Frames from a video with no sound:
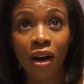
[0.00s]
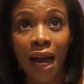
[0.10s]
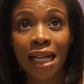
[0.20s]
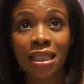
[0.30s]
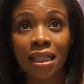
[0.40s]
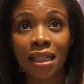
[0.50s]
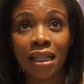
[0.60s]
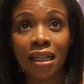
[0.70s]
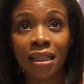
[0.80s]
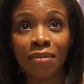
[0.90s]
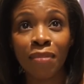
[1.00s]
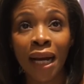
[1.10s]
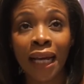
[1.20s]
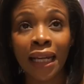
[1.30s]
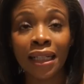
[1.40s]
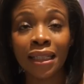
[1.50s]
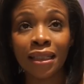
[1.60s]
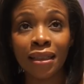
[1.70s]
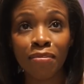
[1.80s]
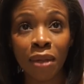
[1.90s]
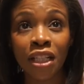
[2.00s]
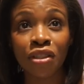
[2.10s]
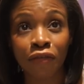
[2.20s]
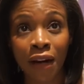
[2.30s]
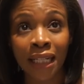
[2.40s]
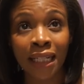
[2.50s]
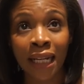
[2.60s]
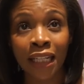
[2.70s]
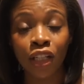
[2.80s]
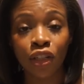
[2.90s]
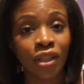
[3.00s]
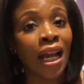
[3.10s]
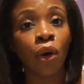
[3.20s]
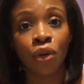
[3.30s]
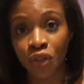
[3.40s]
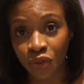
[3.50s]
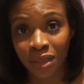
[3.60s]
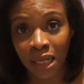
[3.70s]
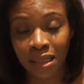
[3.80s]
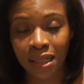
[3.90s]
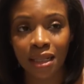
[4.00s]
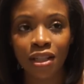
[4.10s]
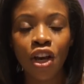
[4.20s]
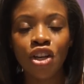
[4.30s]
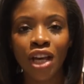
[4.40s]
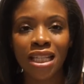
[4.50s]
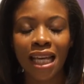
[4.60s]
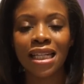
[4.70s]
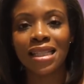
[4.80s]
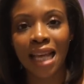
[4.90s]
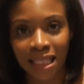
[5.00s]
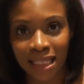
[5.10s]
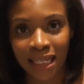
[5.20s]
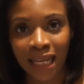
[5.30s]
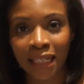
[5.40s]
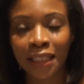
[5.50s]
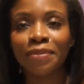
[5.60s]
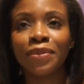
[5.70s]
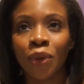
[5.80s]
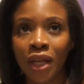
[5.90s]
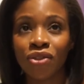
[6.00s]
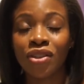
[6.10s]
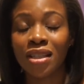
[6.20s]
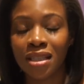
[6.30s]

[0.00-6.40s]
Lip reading: had my Monday to Friday nanny now couldn't do Saturdays, so I had to get a Saturday nanny. Okay, so this